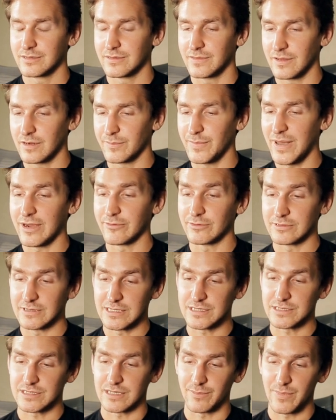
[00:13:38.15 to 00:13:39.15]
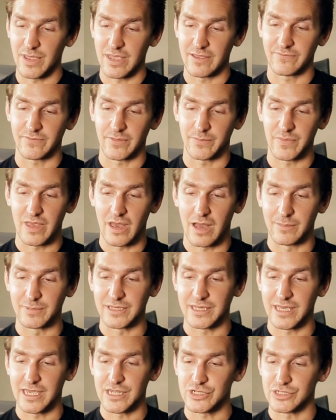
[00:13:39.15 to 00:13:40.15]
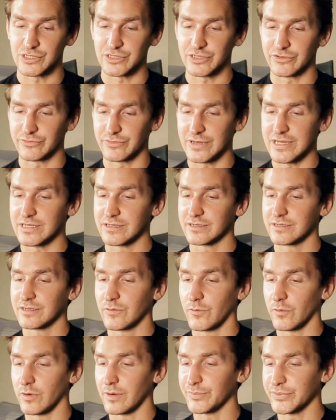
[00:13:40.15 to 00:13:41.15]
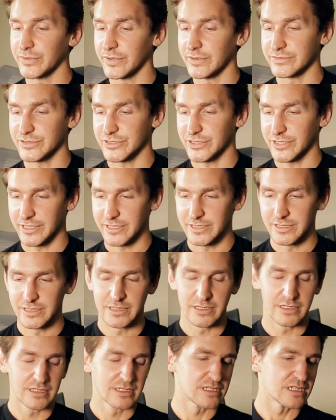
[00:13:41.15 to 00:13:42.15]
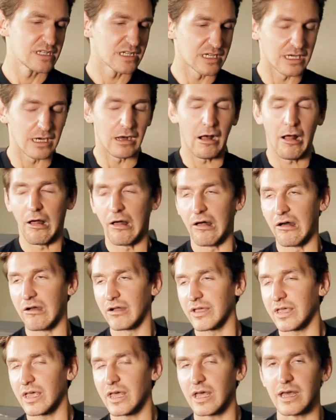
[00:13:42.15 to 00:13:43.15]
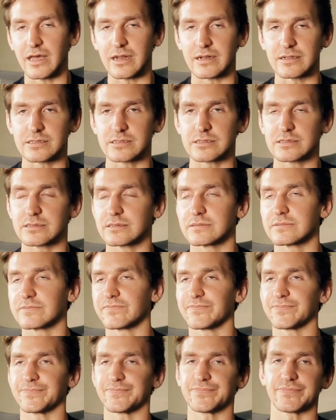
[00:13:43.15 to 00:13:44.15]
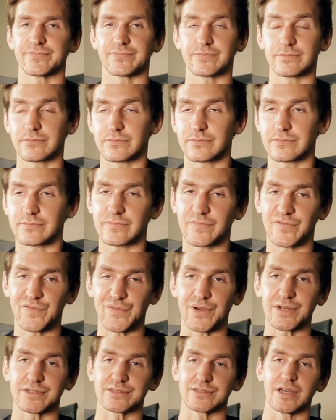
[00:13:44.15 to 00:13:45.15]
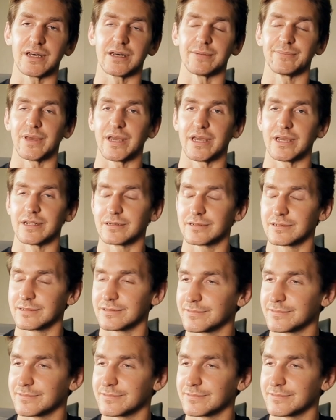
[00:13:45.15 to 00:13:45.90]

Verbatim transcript: thereby releasing me from the obligation to greet or approach her. Oh, God, it's fucked up, man.